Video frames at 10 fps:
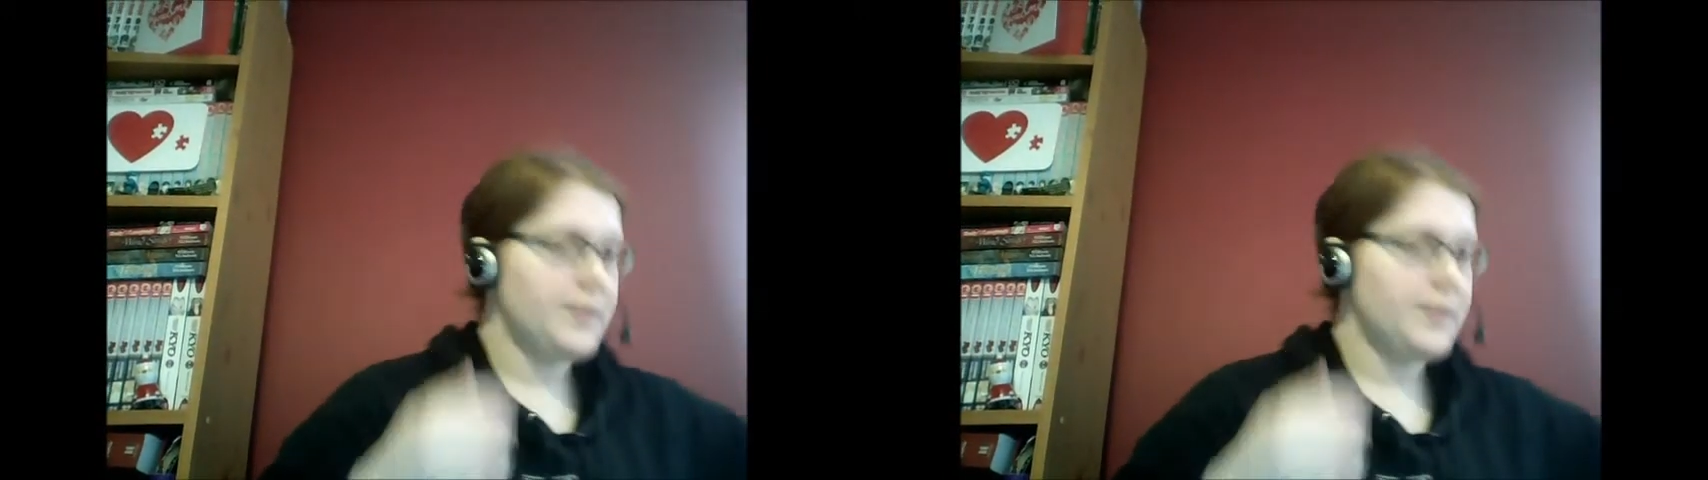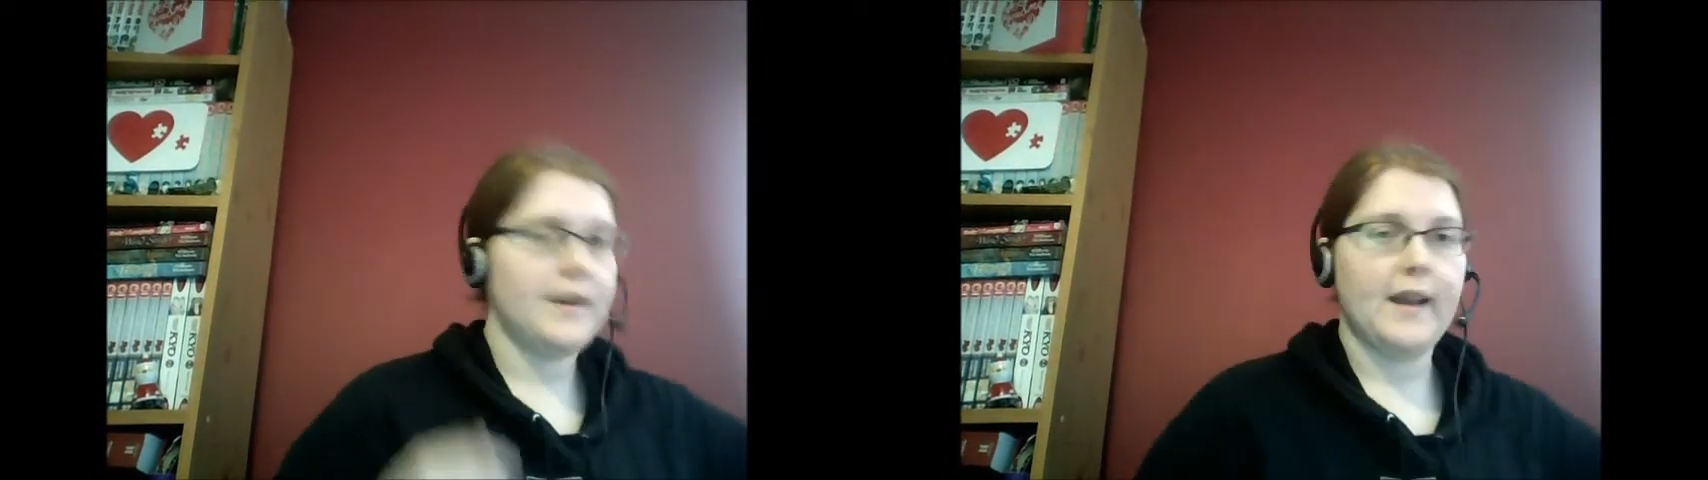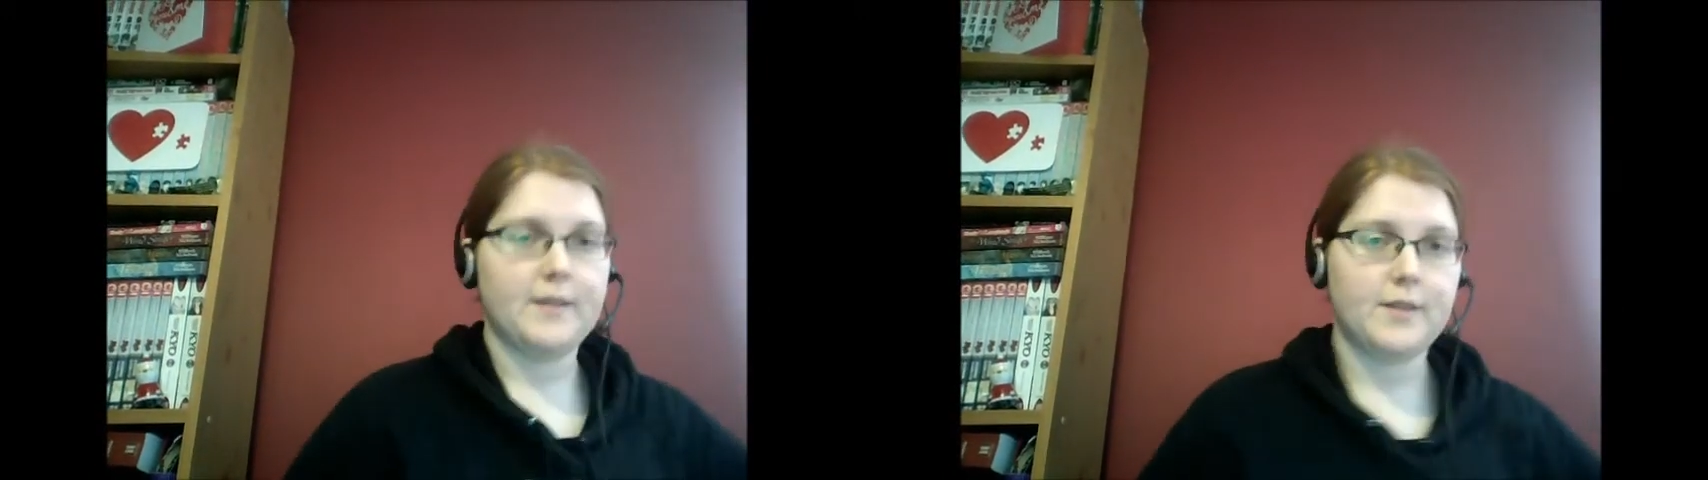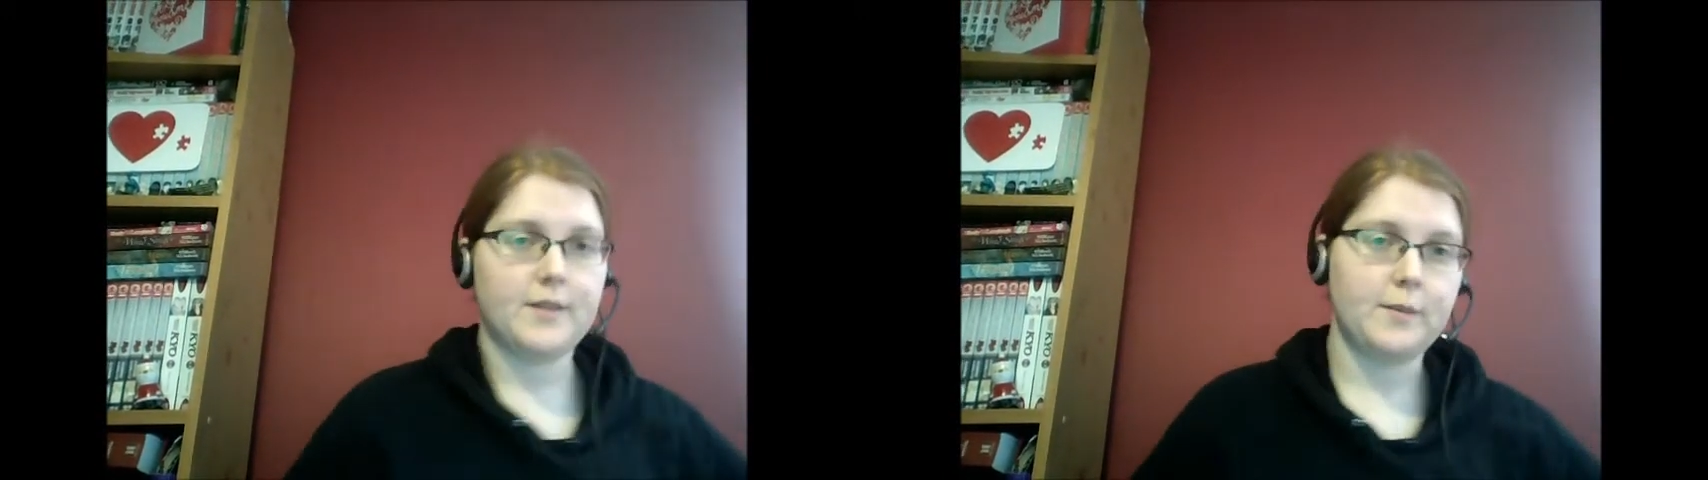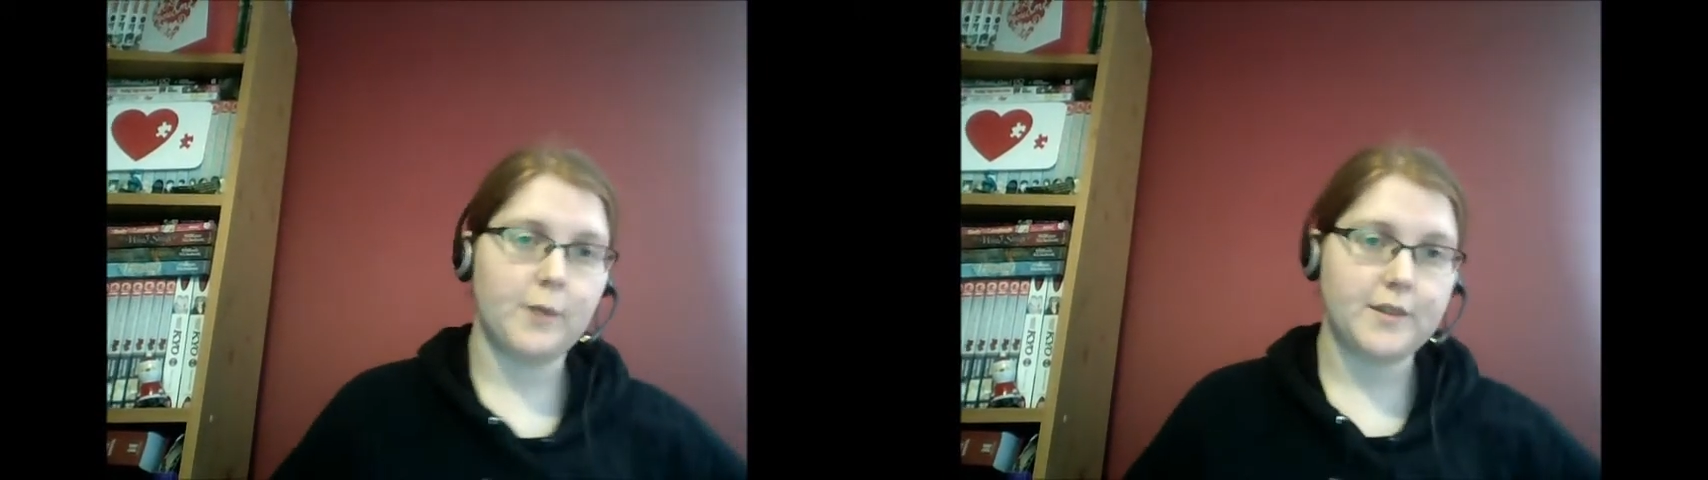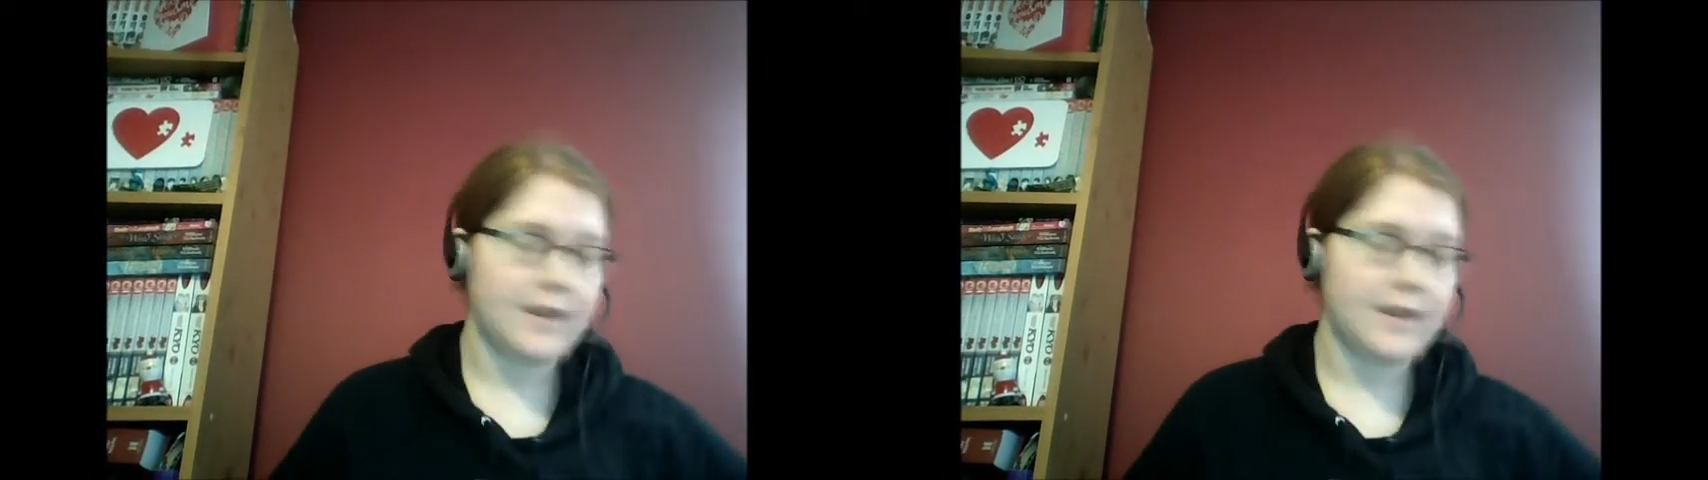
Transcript: one has some water